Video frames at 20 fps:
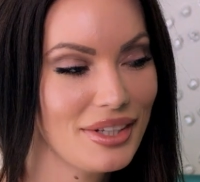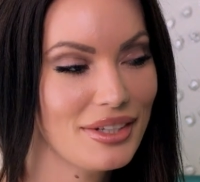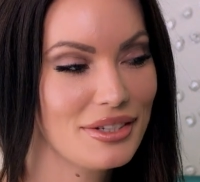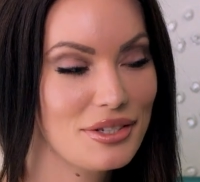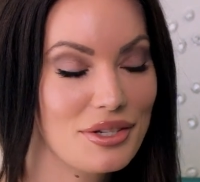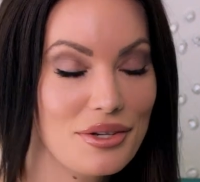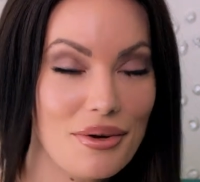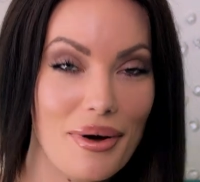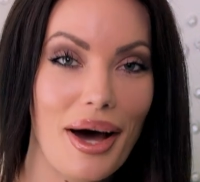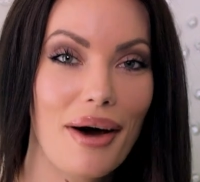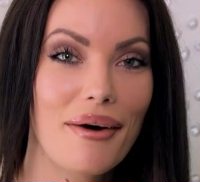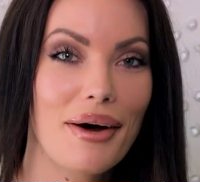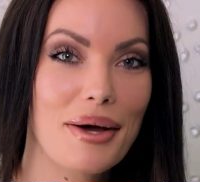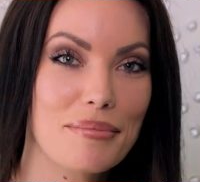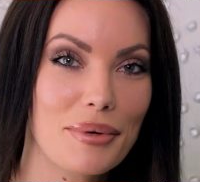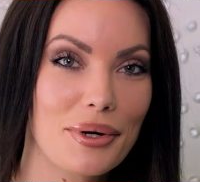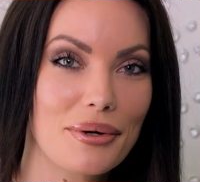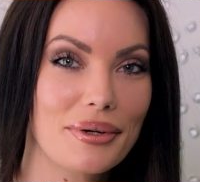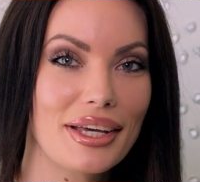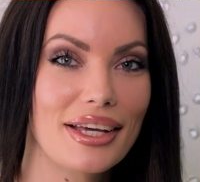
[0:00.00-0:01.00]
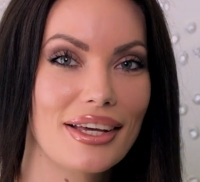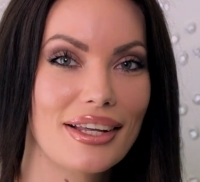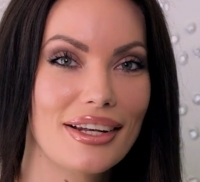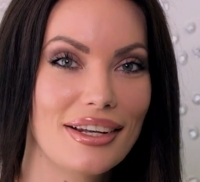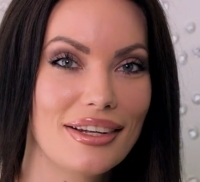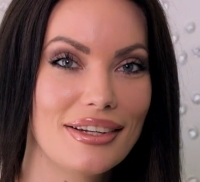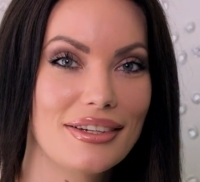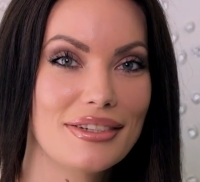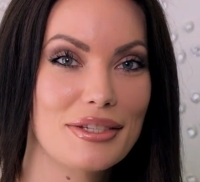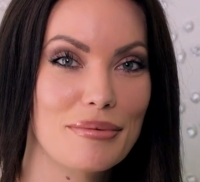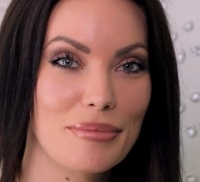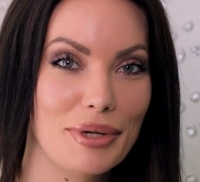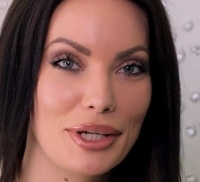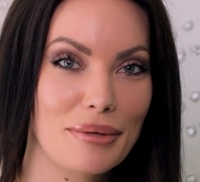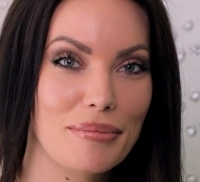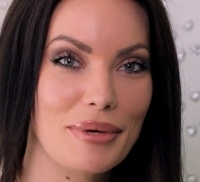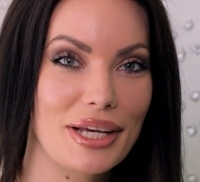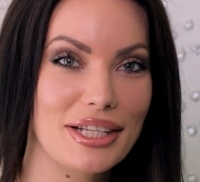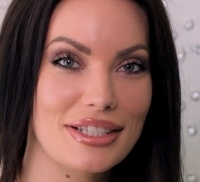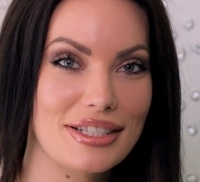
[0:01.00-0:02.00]
to how I broke in to
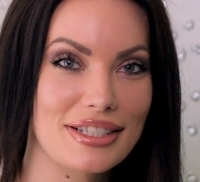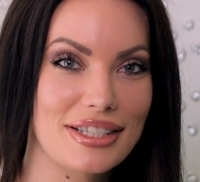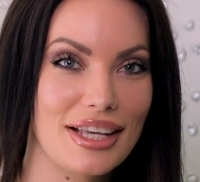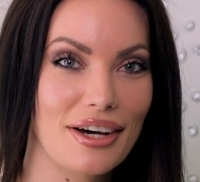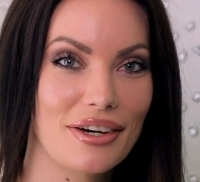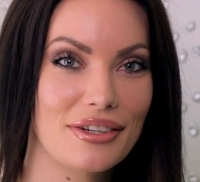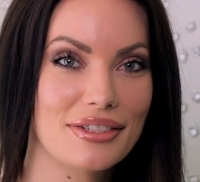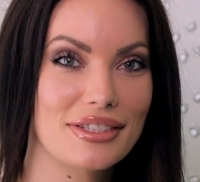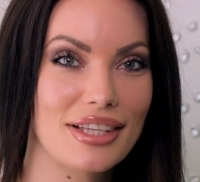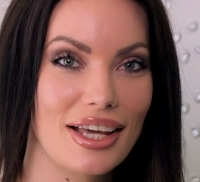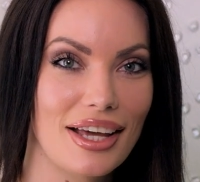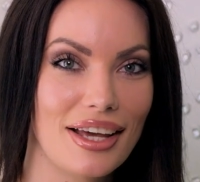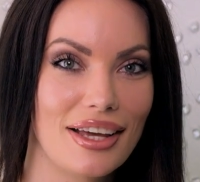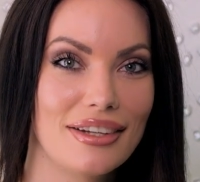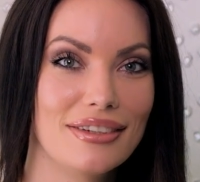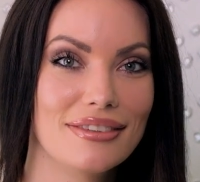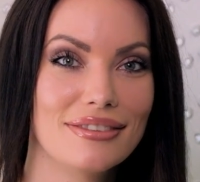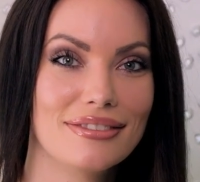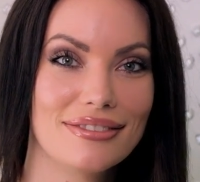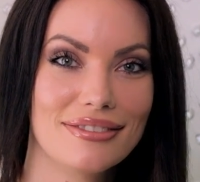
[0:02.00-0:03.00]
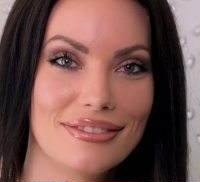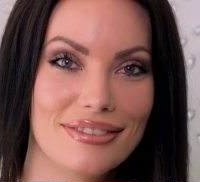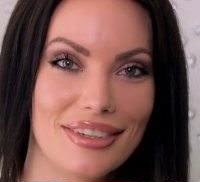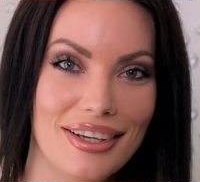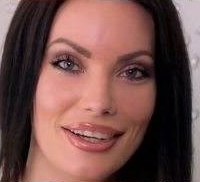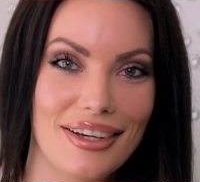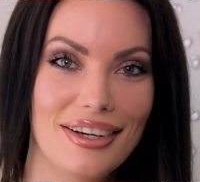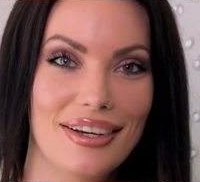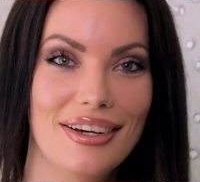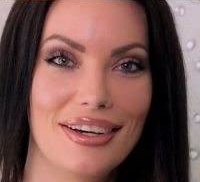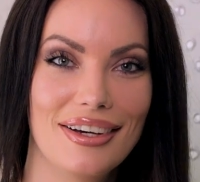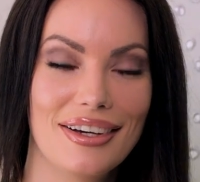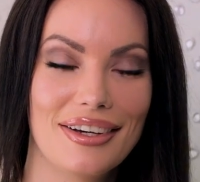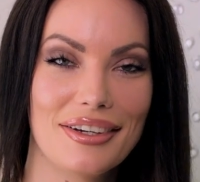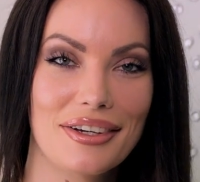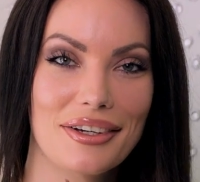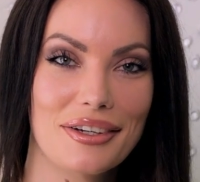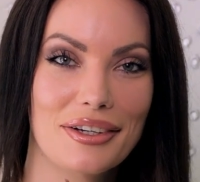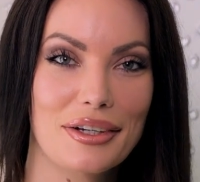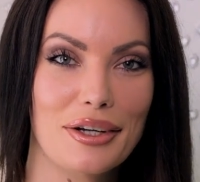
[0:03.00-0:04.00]
Marilyn Manson's house and
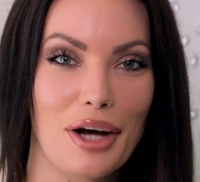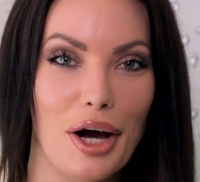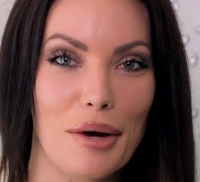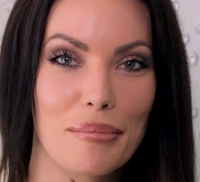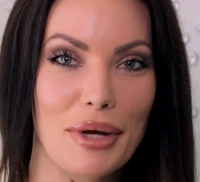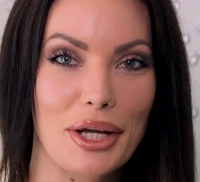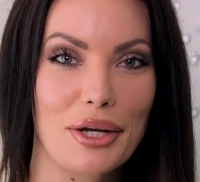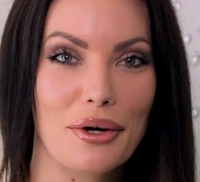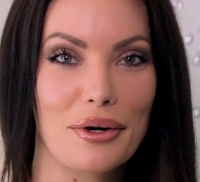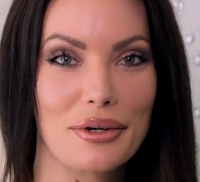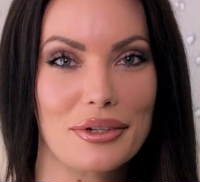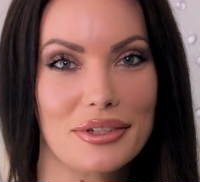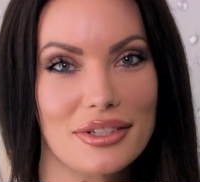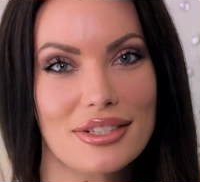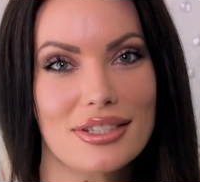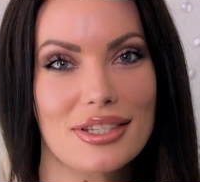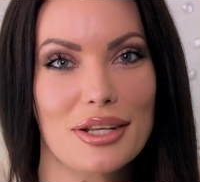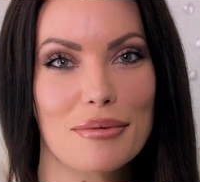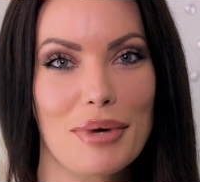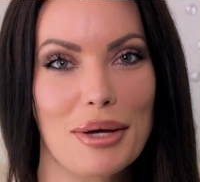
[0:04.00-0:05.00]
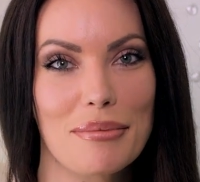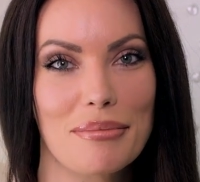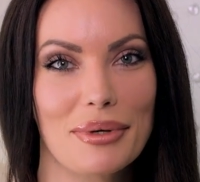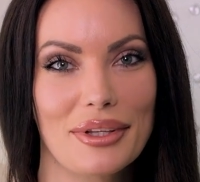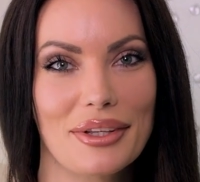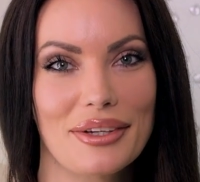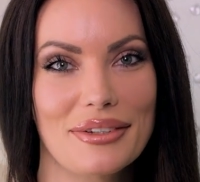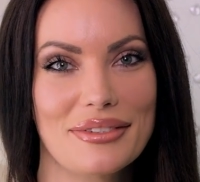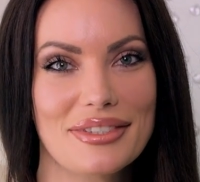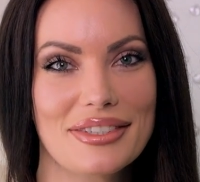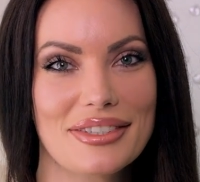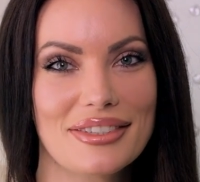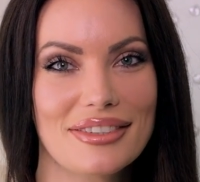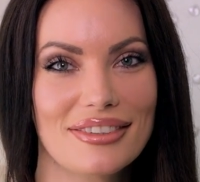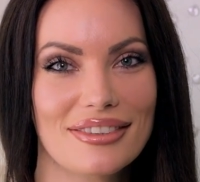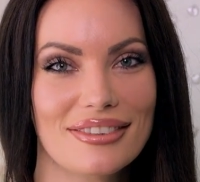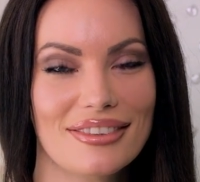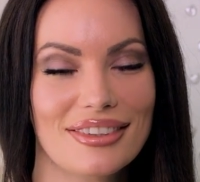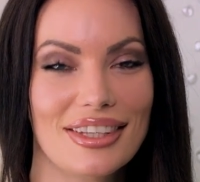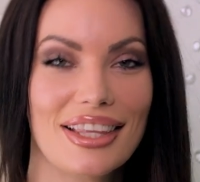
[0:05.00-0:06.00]
got my curtains and my pillows.
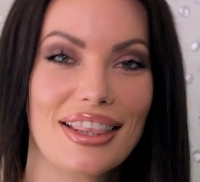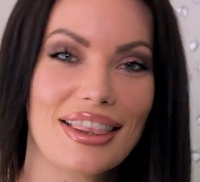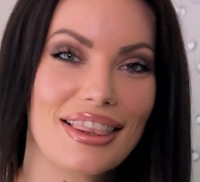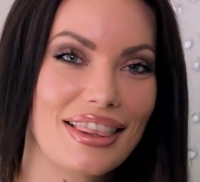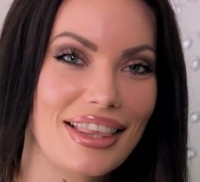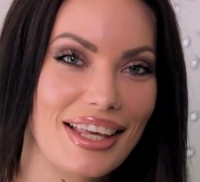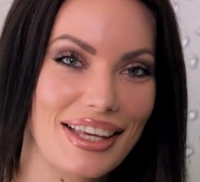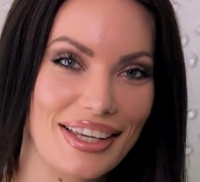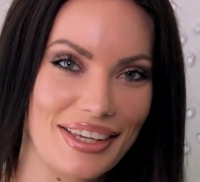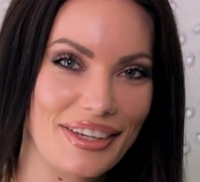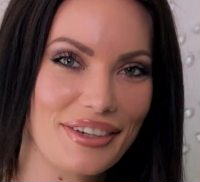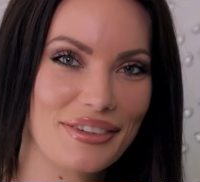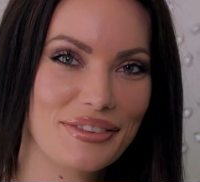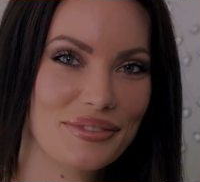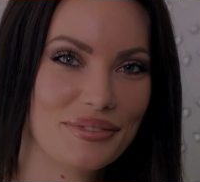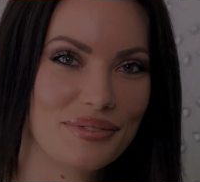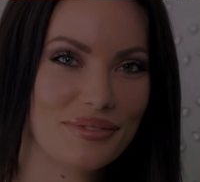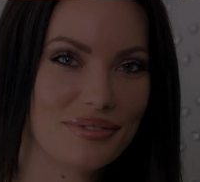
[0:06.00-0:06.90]
Thank you.